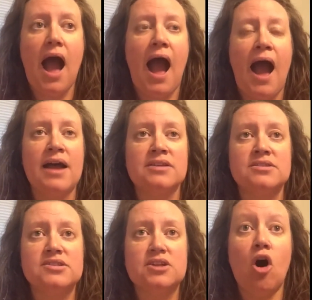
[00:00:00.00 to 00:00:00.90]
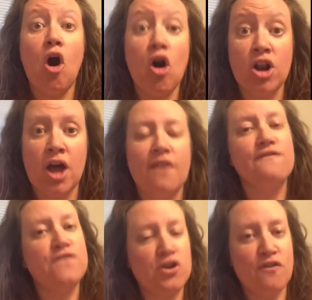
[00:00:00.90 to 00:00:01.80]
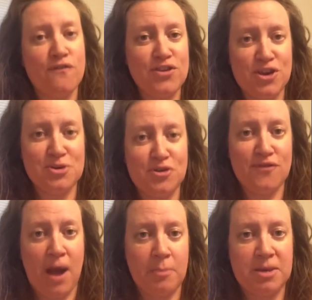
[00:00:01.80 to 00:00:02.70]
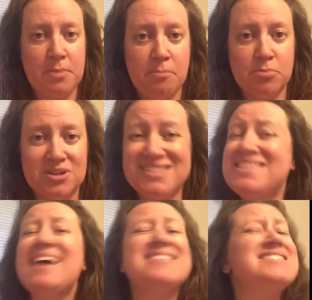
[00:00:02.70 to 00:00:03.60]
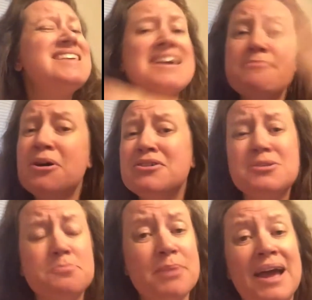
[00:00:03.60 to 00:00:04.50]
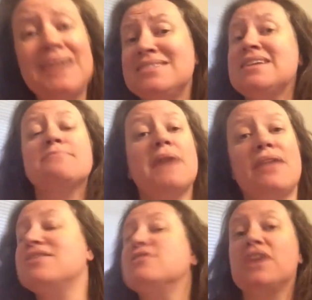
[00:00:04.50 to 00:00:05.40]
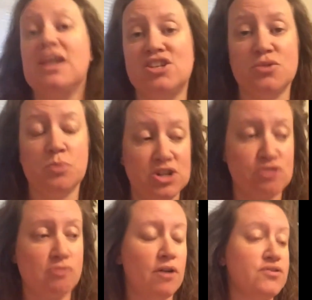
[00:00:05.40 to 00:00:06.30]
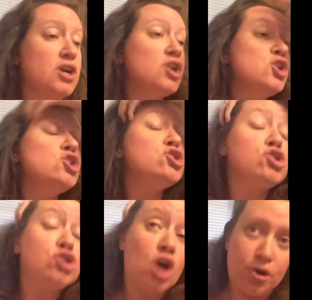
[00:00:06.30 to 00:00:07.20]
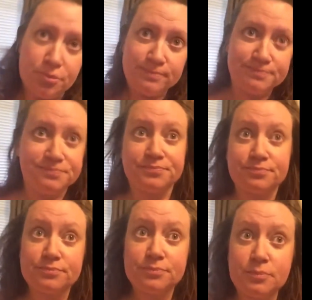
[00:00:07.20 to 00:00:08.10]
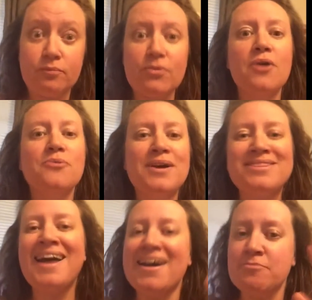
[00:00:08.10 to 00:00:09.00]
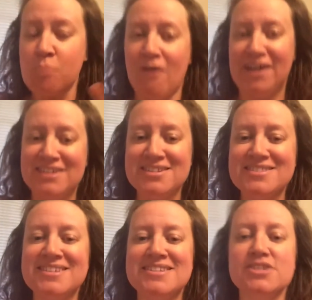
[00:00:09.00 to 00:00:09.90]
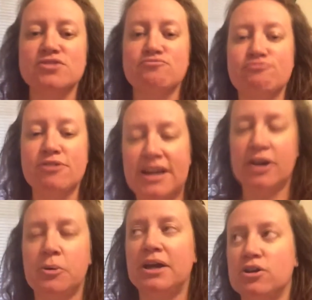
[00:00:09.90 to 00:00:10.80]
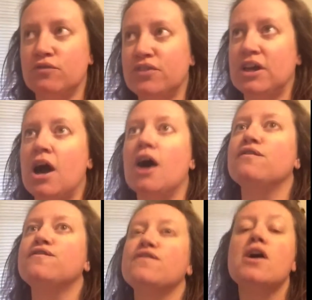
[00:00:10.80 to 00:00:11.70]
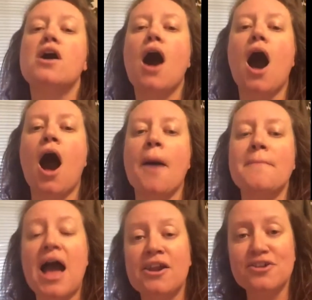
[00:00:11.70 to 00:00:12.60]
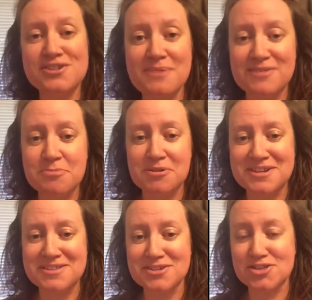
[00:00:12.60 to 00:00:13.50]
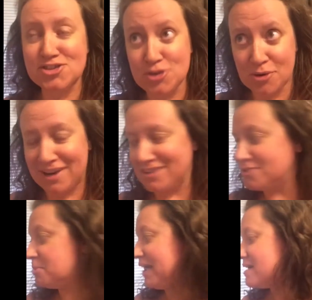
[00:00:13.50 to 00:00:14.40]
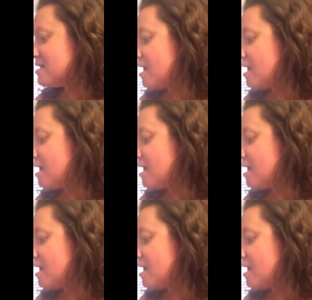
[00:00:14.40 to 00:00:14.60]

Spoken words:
and honour for you and your family members. That's the most basic method of kitchen witchcraft. So, with that in mind, this is really quick and off the cuff. Hello to everybody that's joined me.